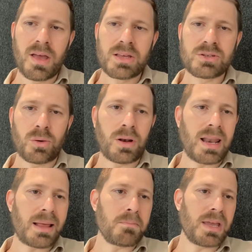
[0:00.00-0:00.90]
So
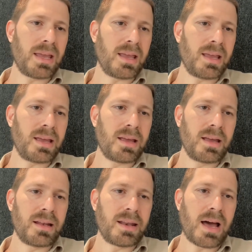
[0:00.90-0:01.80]
let me
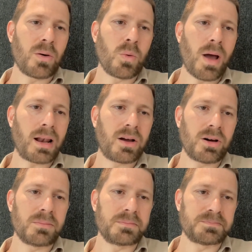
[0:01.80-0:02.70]
now
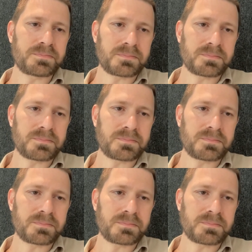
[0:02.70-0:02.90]
welcome